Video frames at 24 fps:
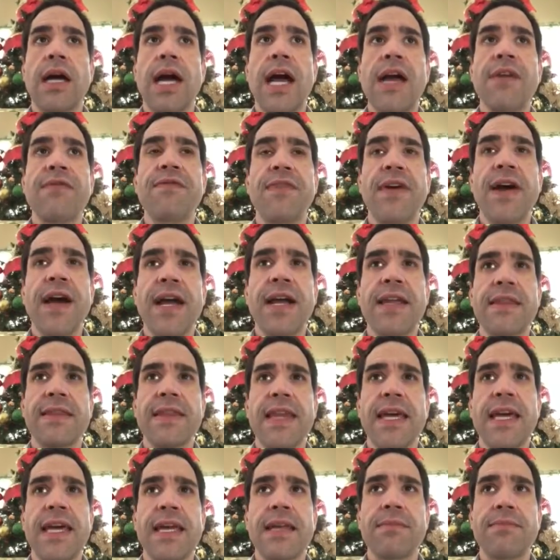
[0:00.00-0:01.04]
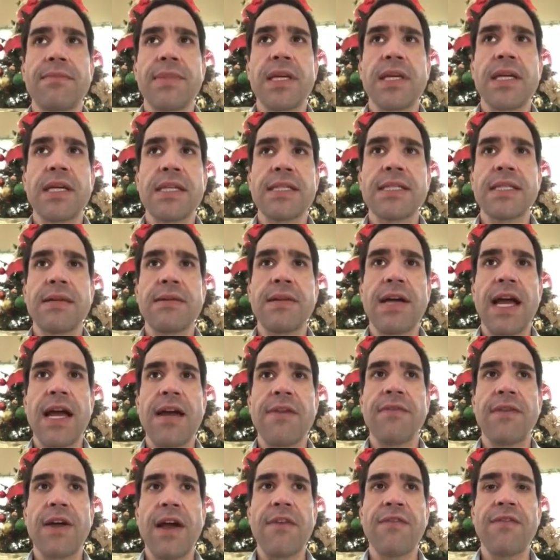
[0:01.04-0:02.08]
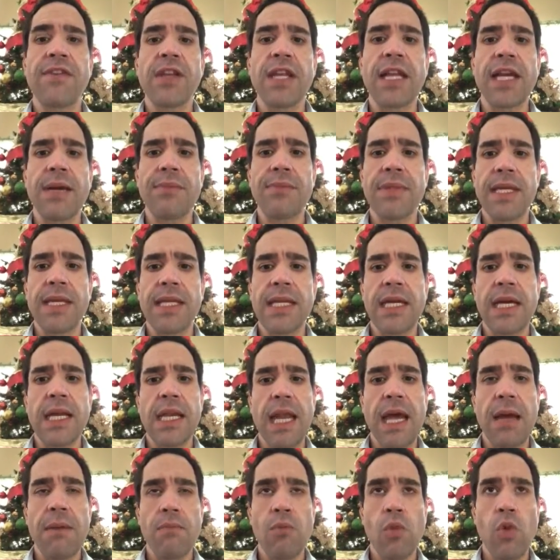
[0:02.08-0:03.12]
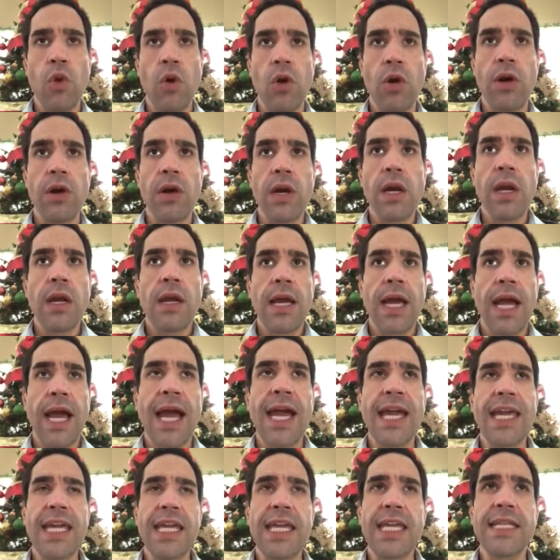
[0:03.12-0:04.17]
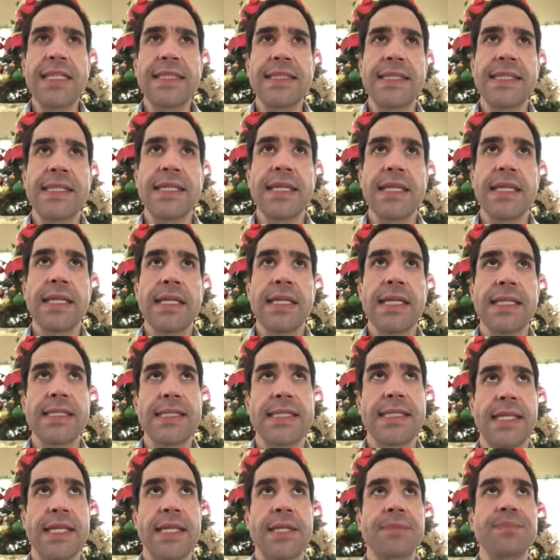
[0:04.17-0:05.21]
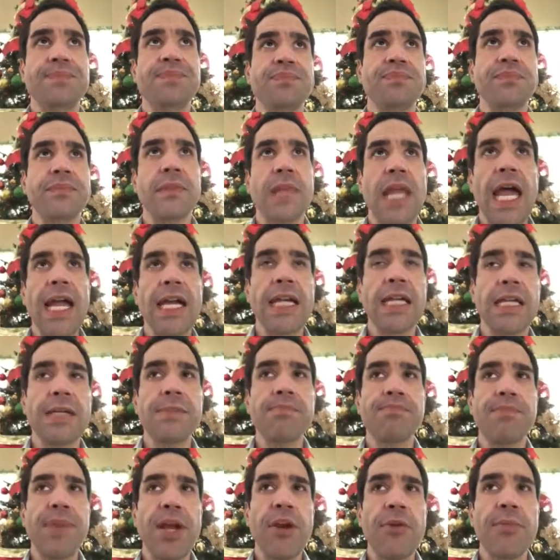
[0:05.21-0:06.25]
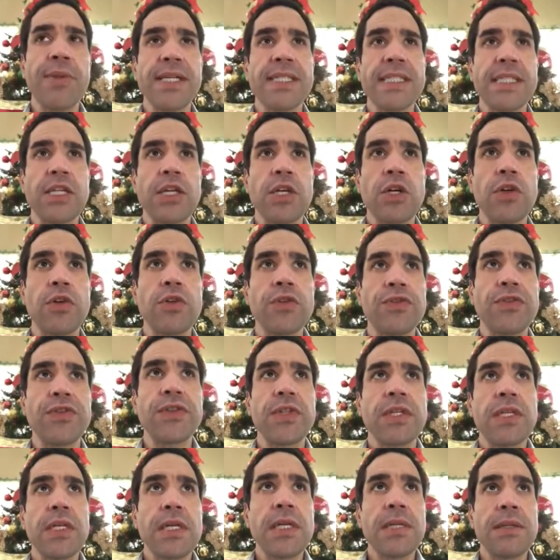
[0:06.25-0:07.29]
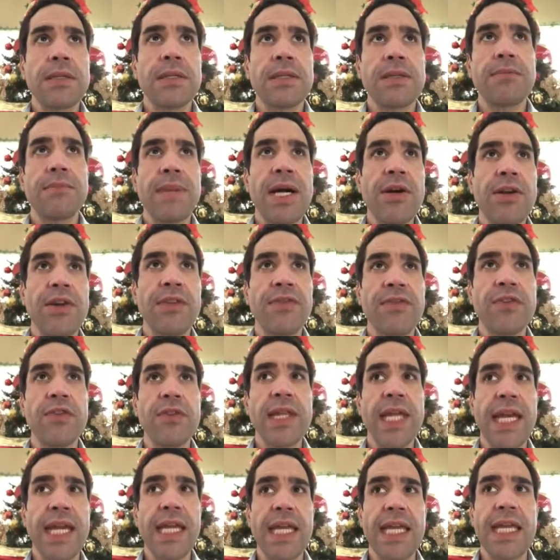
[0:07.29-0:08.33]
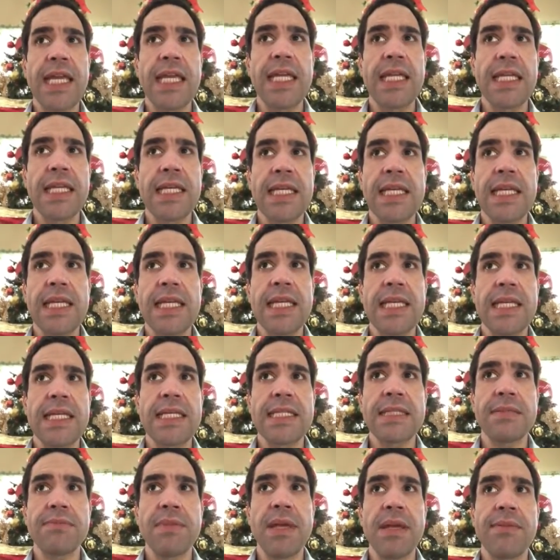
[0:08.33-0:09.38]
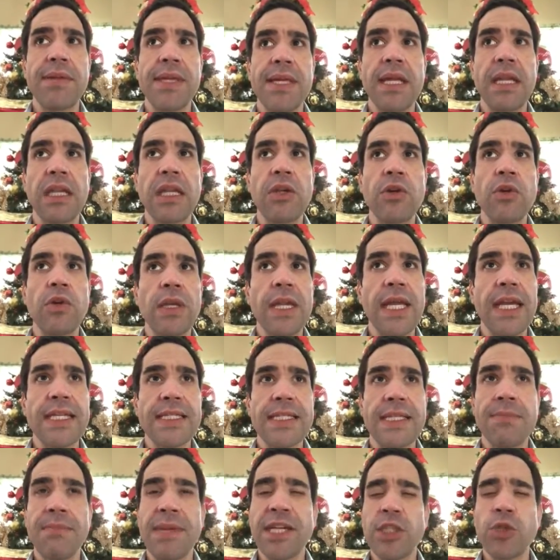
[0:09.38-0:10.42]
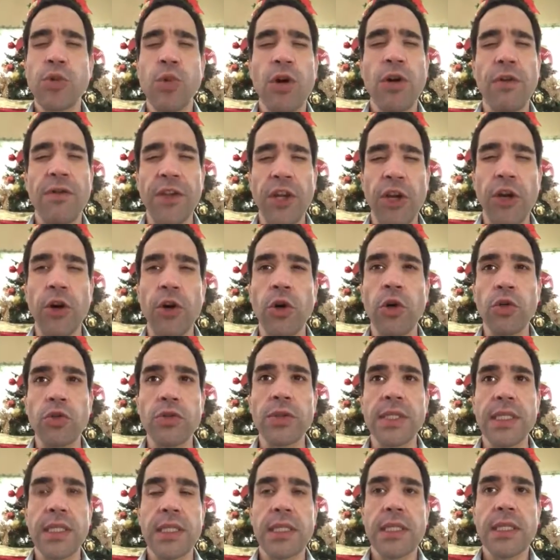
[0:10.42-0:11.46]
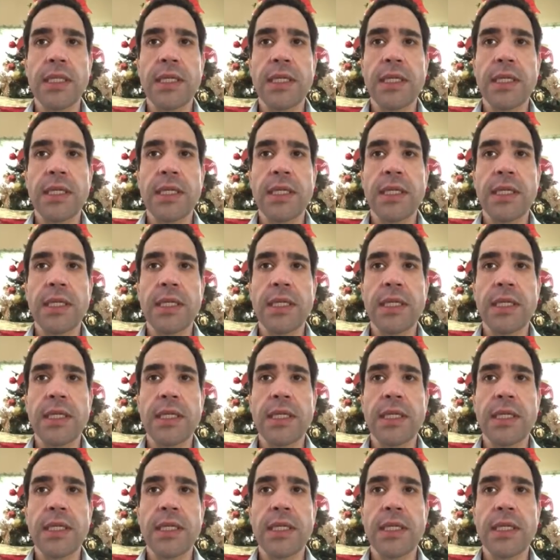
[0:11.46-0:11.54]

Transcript: I find that because I feel like I'm eating a lot more, let's see, I compare myself, the amount of food that I eat is maybe a little less than my 12-year-old.